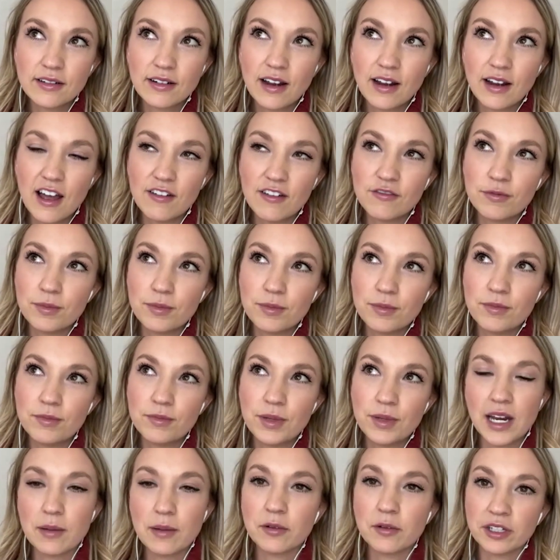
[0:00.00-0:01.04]
I've
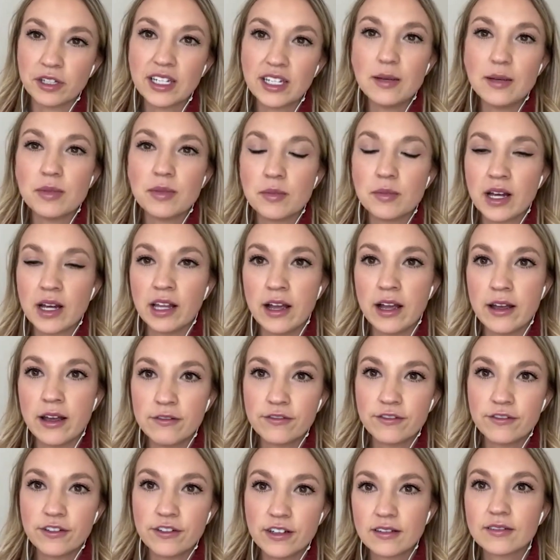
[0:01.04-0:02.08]
been able to keep in my
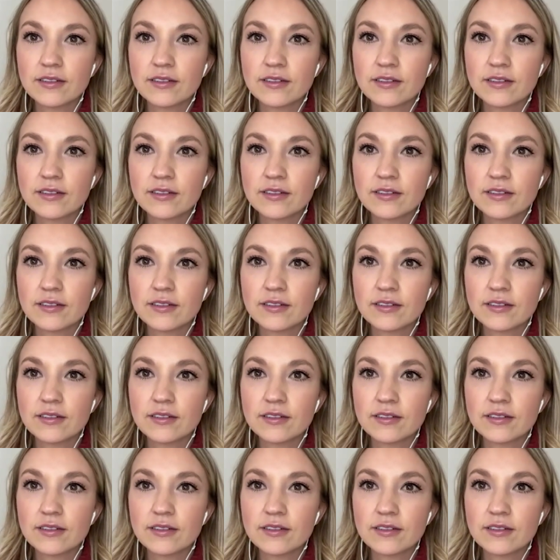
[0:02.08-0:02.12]
life.